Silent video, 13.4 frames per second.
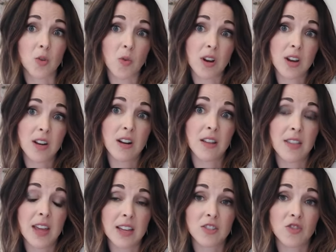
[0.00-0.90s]
working on
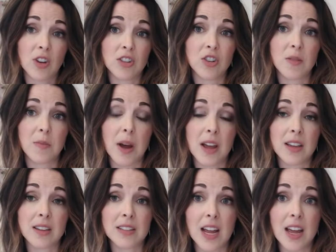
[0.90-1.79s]
that stretchy
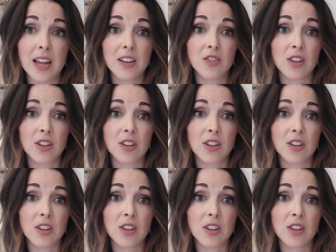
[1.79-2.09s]
biased edge,